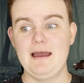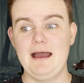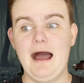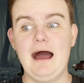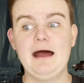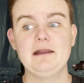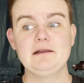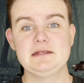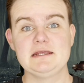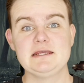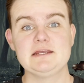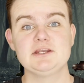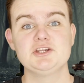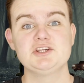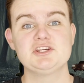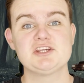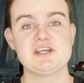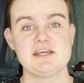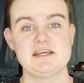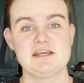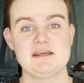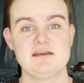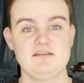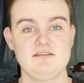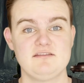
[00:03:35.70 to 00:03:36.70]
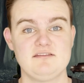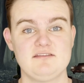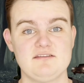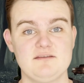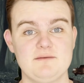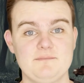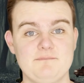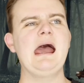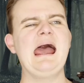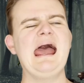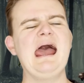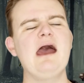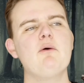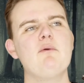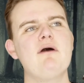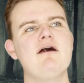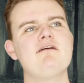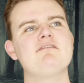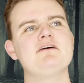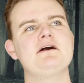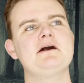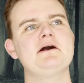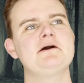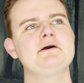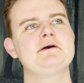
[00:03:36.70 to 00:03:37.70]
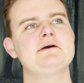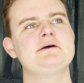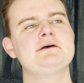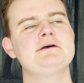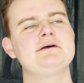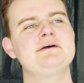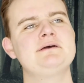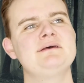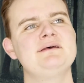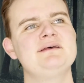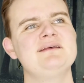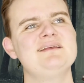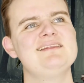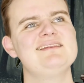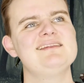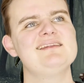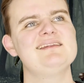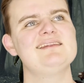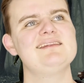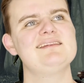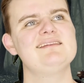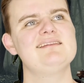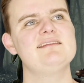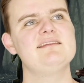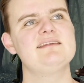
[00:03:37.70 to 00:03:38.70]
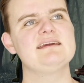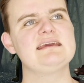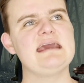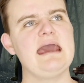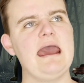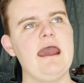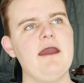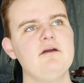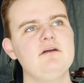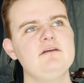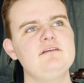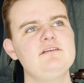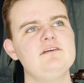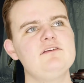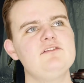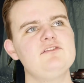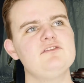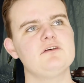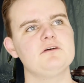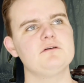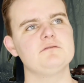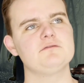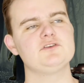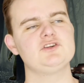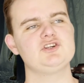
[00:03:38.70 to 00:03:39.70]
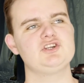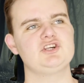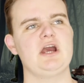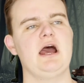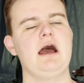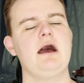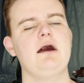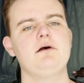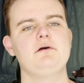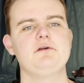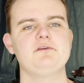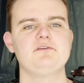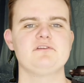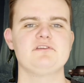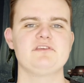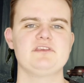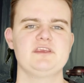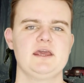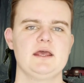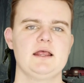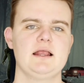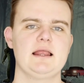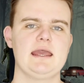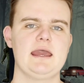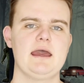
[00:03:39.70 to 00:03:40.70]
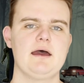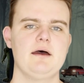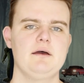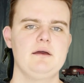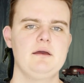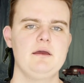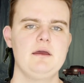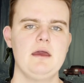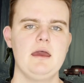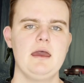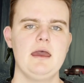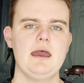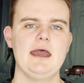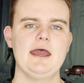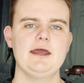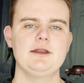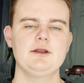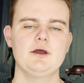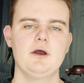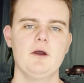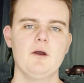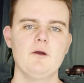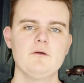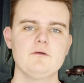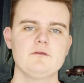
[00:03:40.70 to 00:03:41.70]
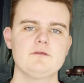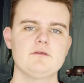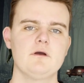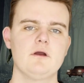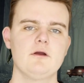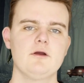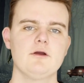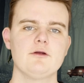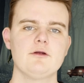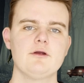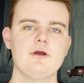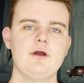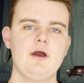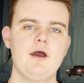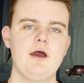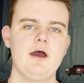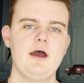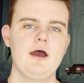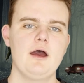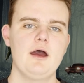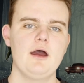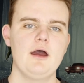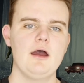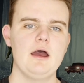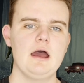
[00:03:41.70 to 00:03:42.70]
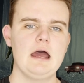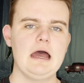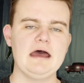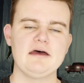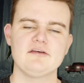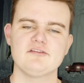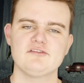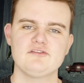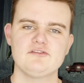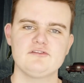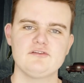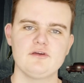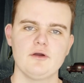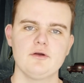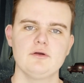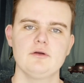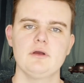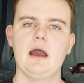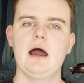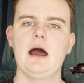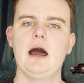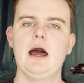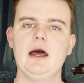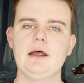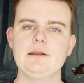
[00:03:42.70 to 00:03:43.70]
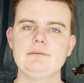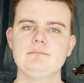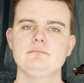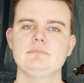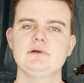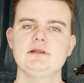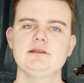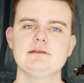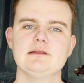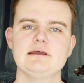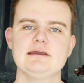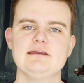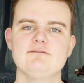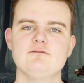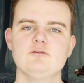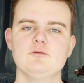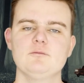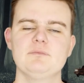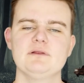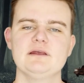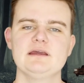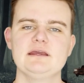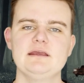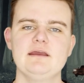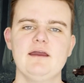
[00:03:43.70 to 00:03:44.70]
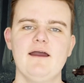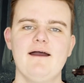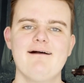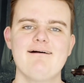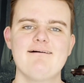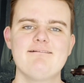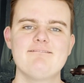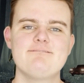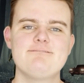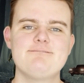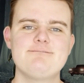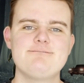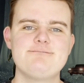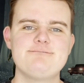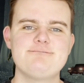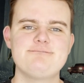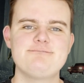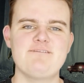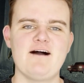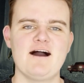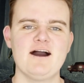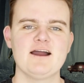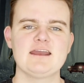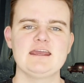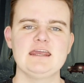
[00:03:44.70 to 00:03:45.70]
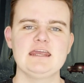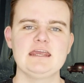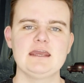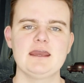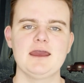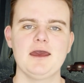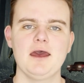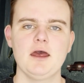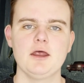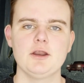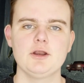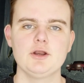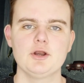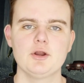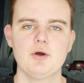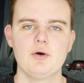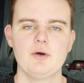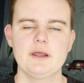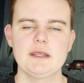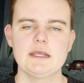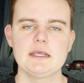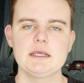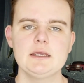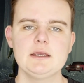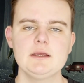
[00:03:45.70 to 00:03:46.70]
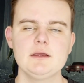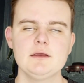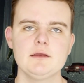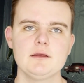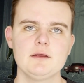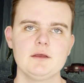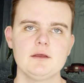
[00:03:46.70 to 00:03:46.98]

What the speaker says: unhinged he is. However, the characters of Charles, Delia, and Otho are so unbelievably fucking annoying